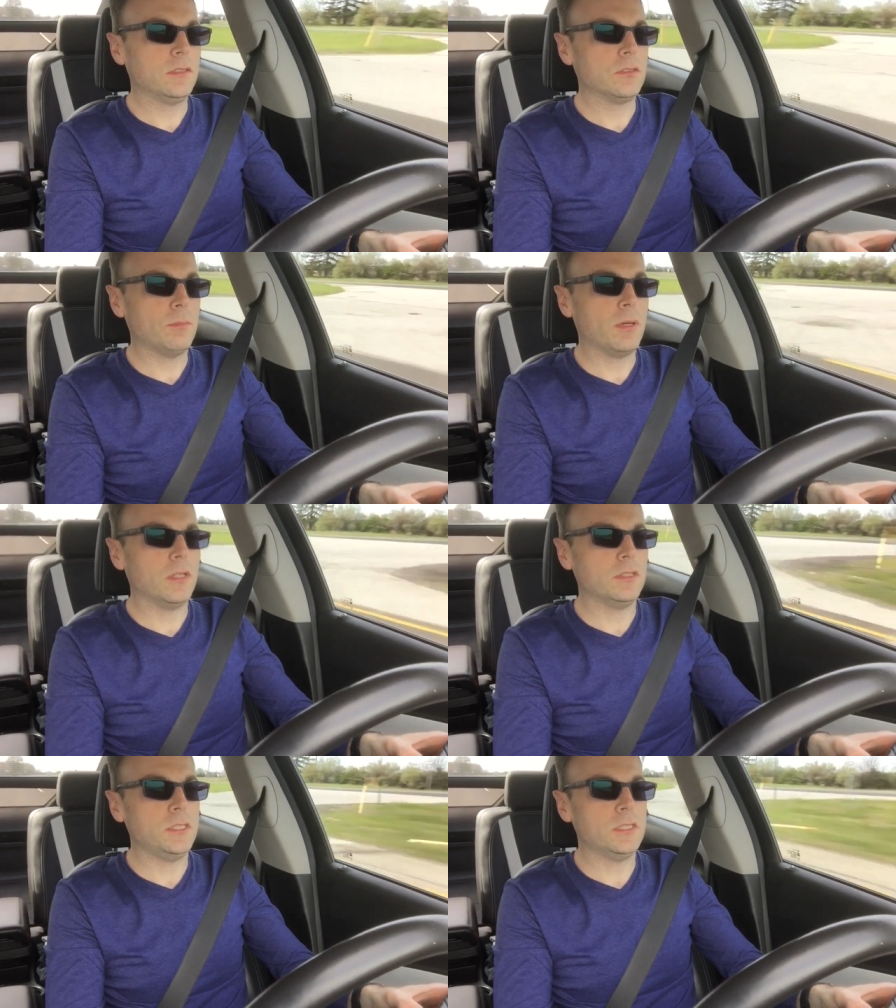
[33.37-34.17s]
So
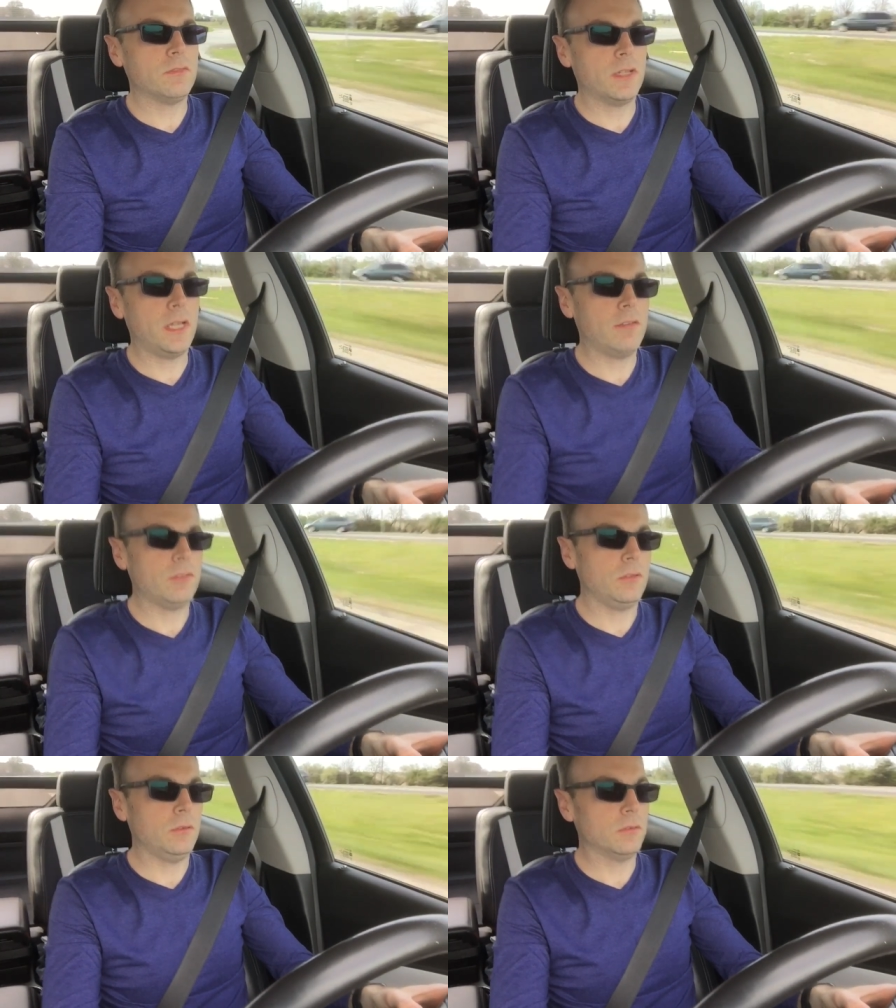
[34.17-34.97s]
apologies if I
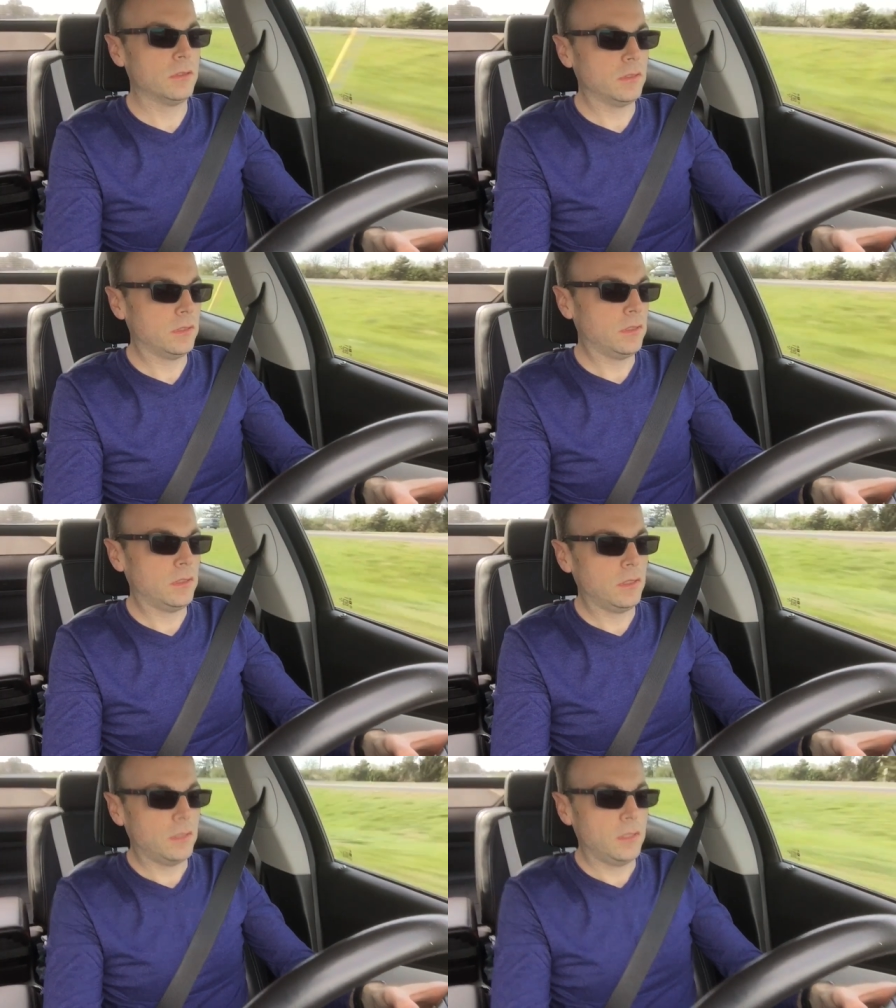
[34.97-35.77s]
have to
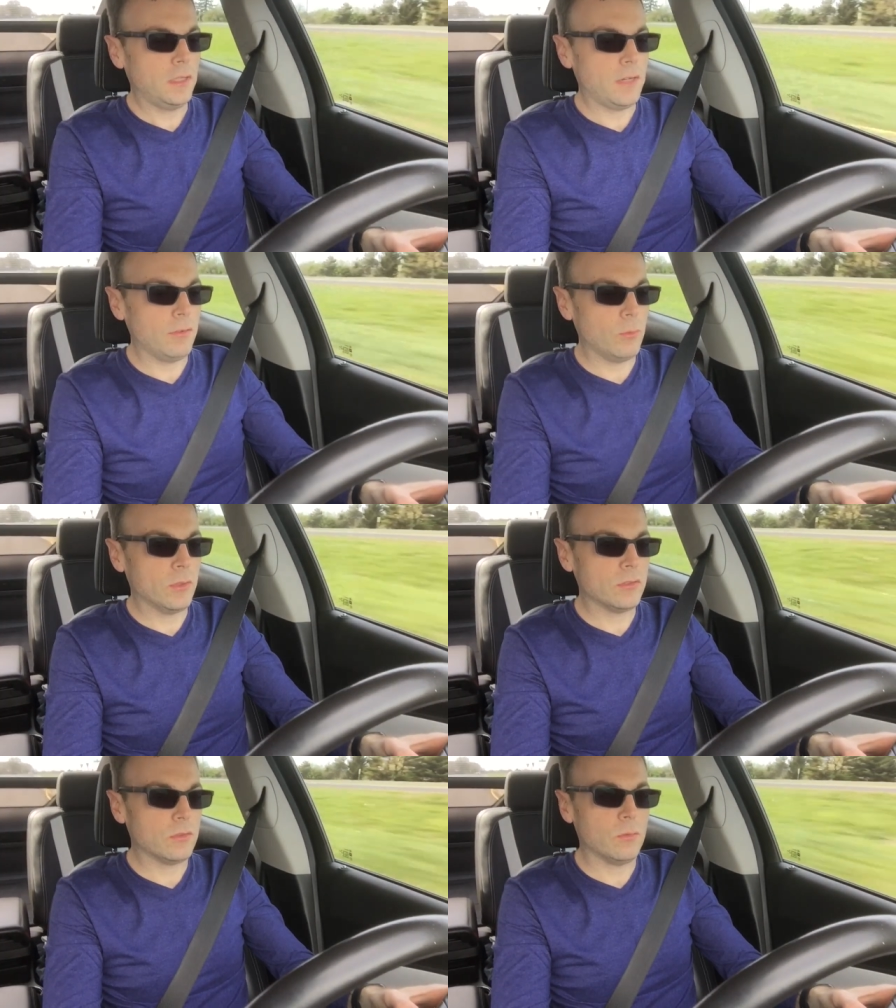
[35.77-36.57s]
every
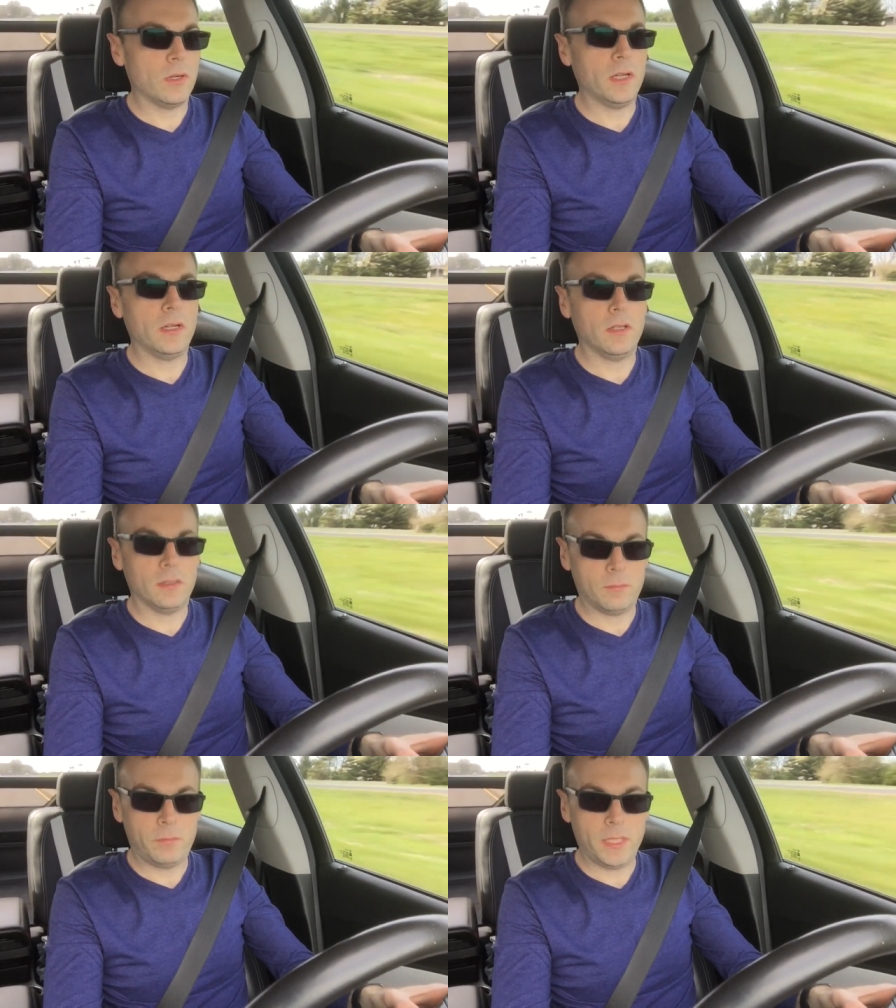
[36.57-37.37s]
once in a while
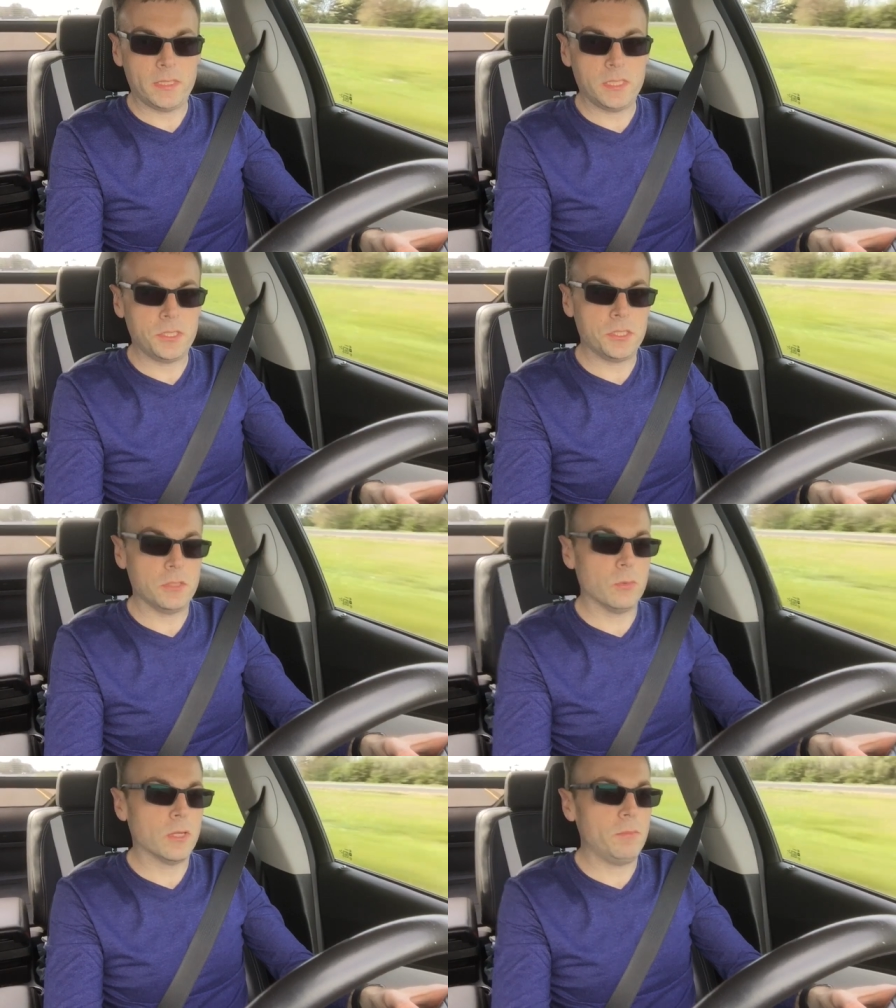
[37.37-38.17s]
pay
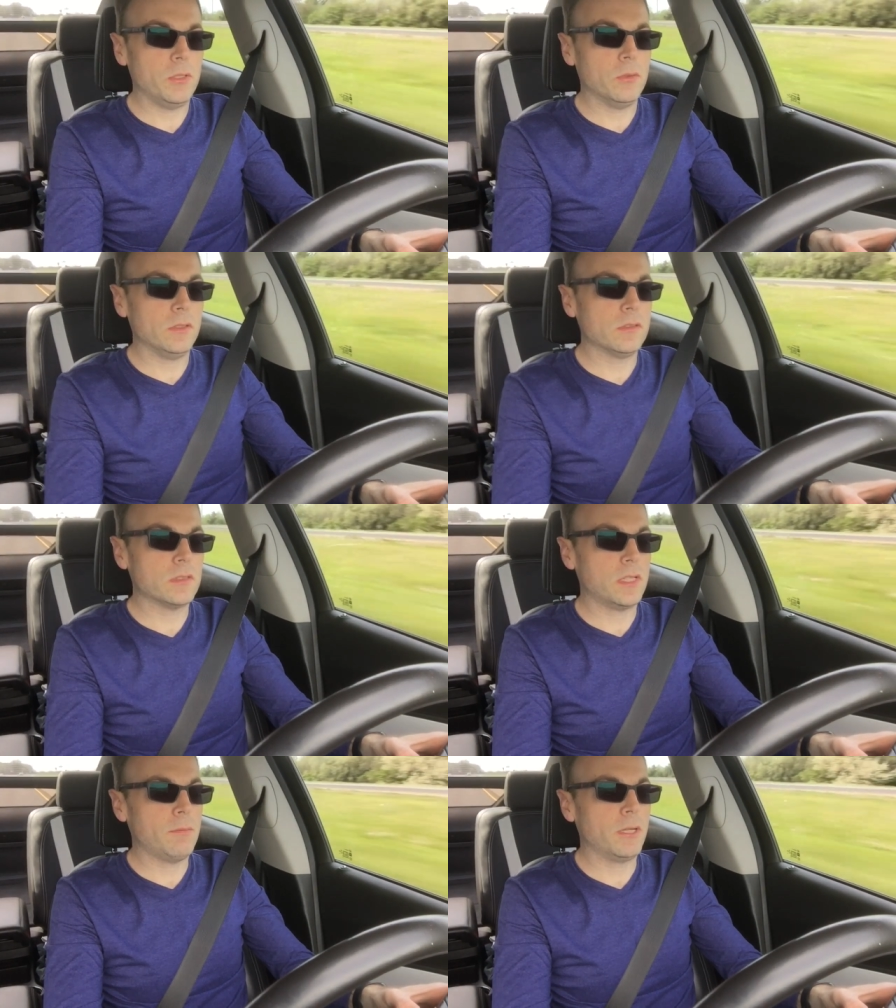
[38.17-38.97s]
attention to what I'm doing
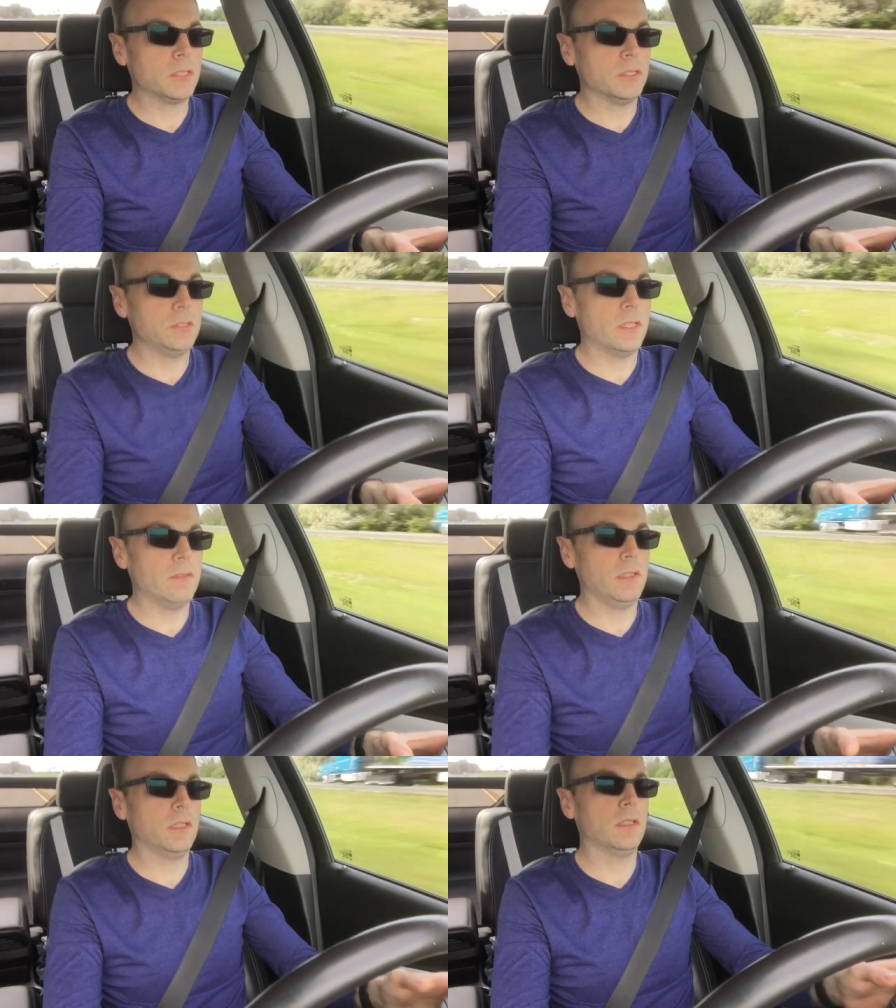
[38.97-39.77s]
since I am actually
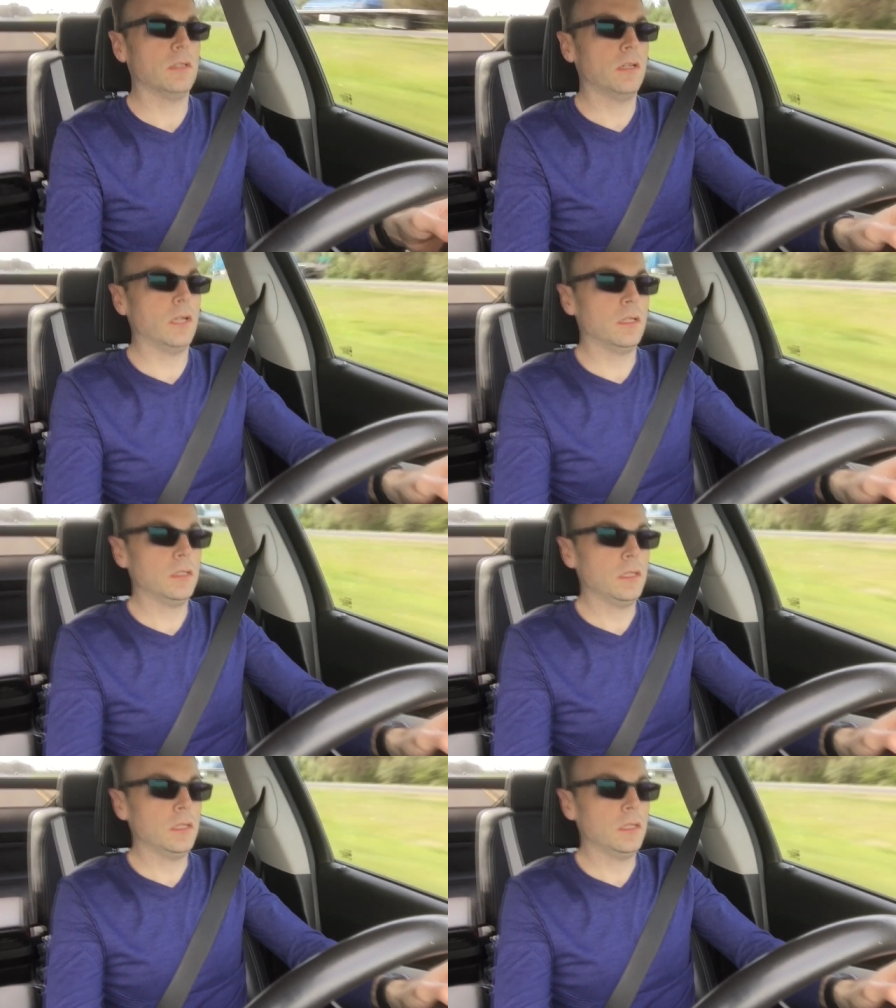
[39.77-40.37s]
driving the car.